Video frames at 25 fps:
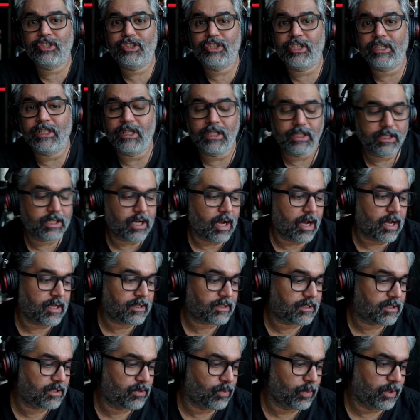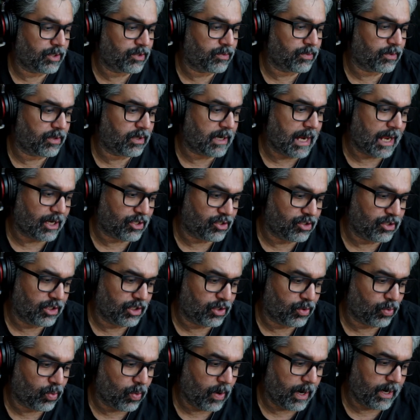of single casks, which were
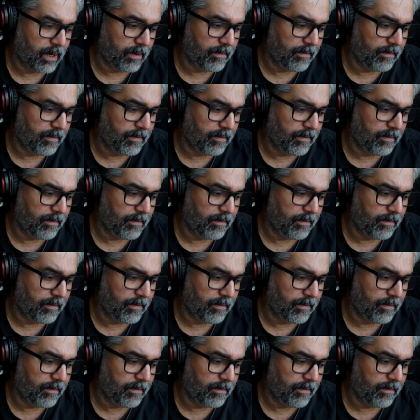actually quite